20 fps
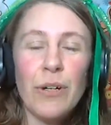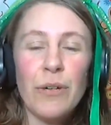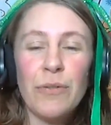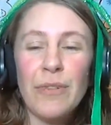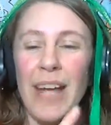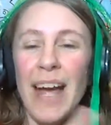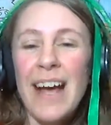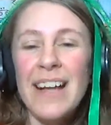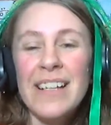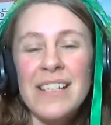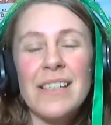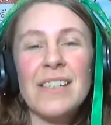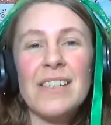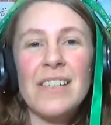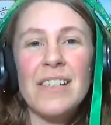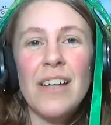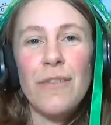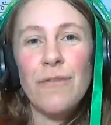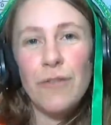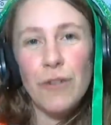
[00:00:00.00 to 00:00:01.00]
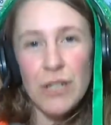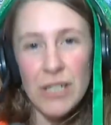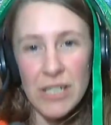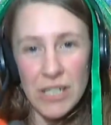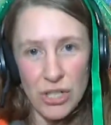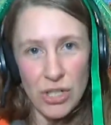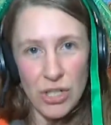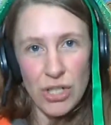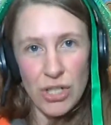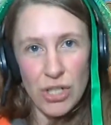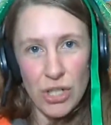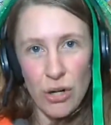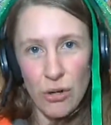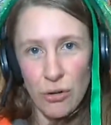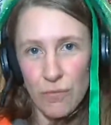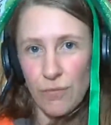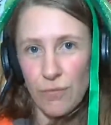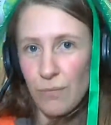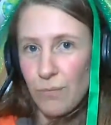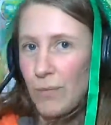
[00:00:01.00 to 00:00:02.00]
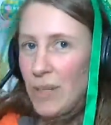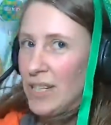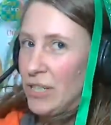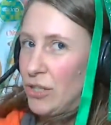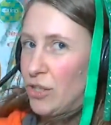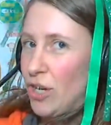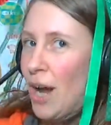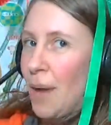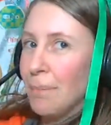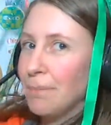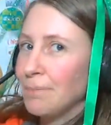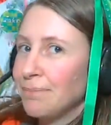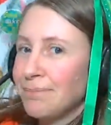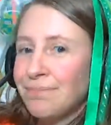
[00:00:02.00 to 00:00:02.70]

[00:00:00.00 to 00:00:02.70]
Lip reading: gas and stuff for his to go to his job.